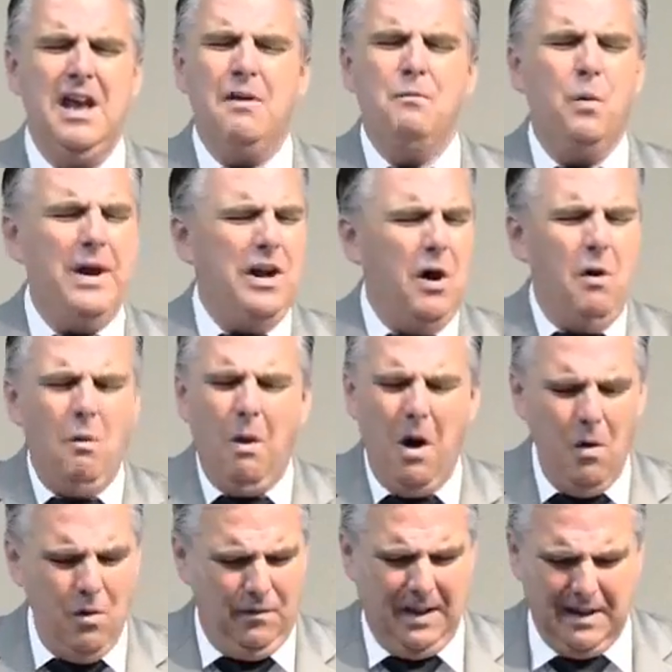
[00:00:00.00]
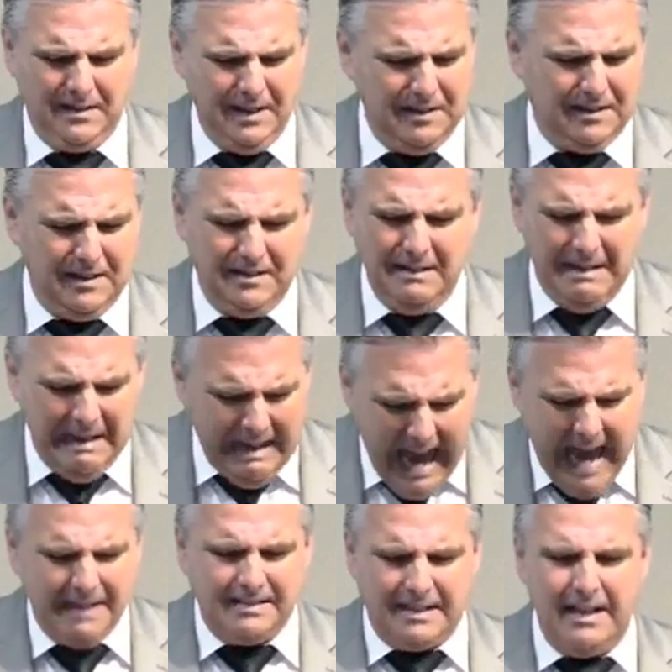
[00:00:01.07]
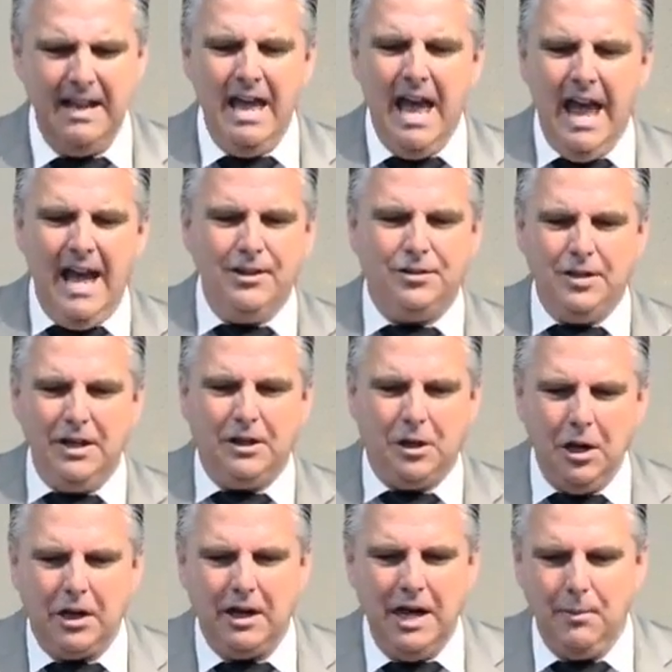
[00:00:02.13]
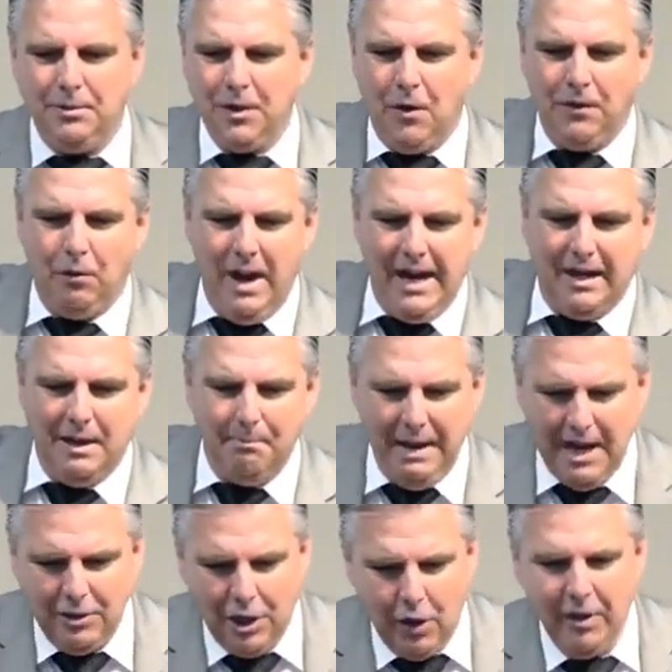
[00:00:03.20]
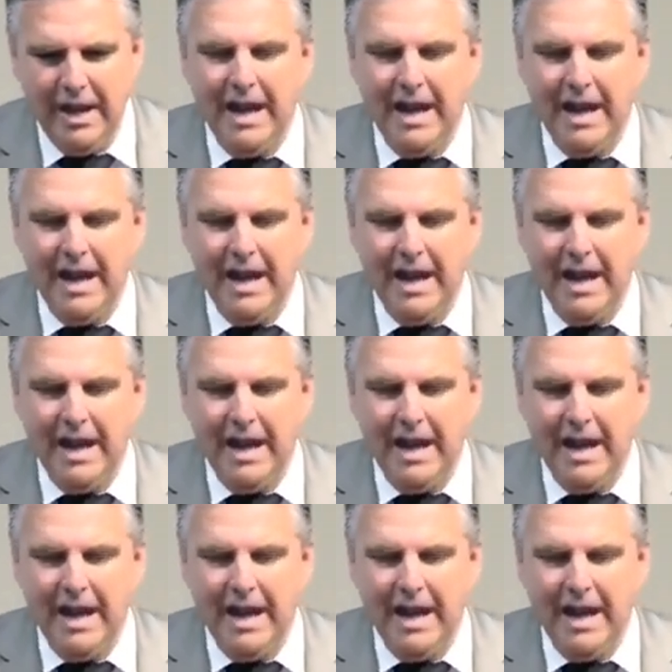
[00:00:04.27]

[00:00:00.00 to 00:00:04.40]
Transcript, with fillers: We don't want this. This is nasty. And she cooked it. It was on the regular menu.